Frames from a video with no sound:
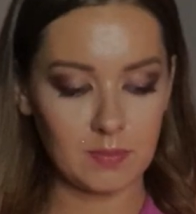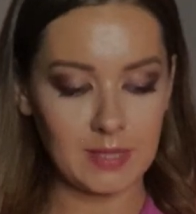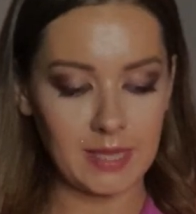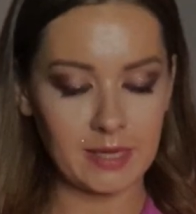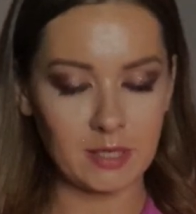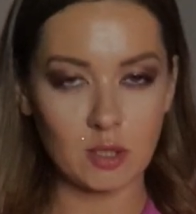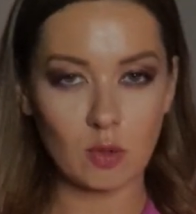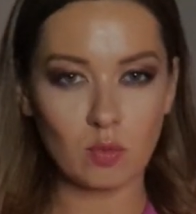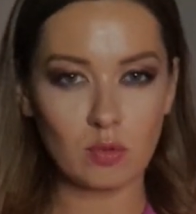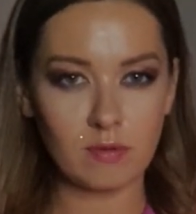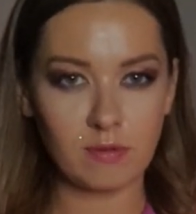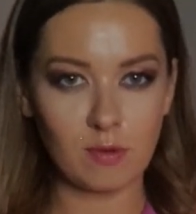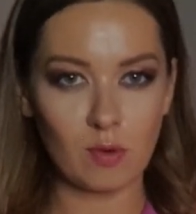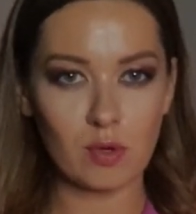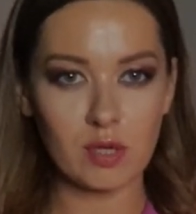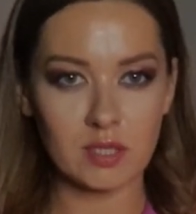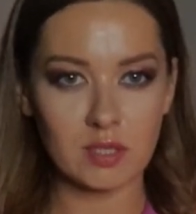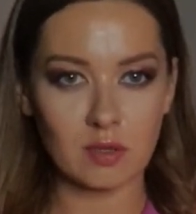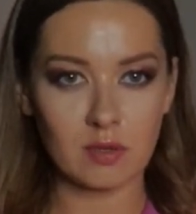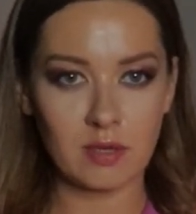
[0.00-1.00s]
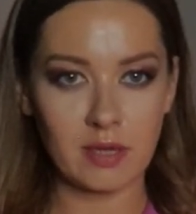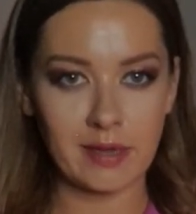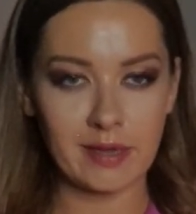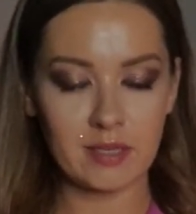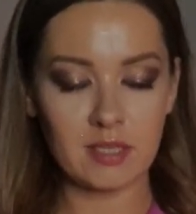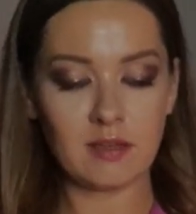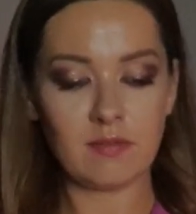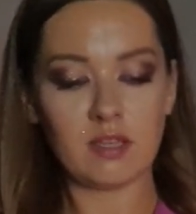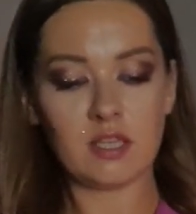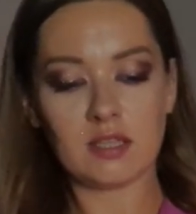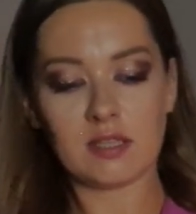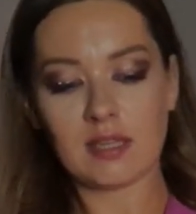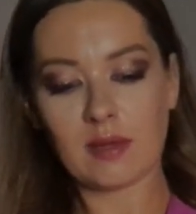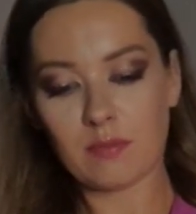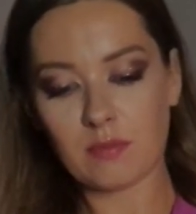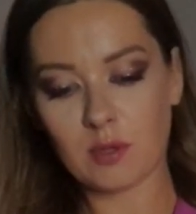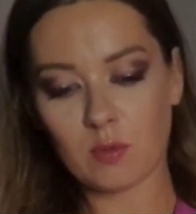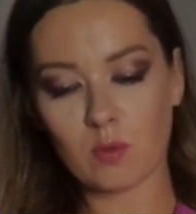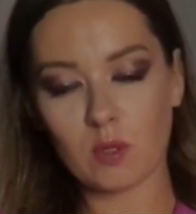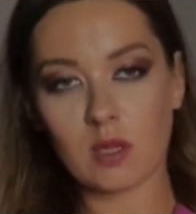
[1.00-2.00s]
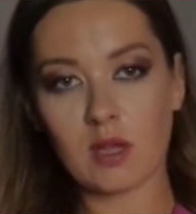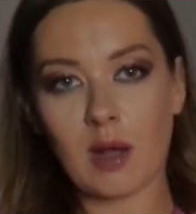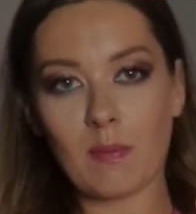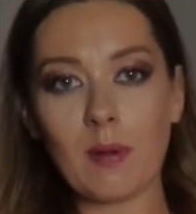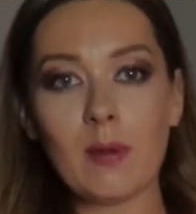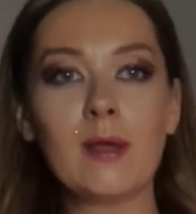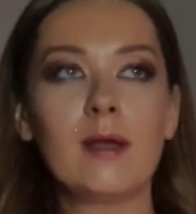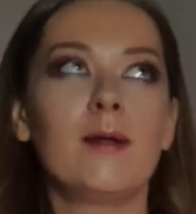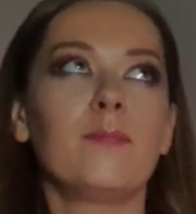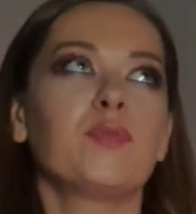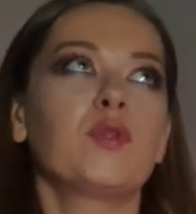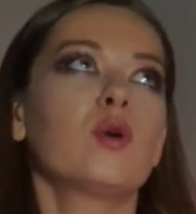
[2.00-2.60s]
Like, don't focus on negativity. Something will come up.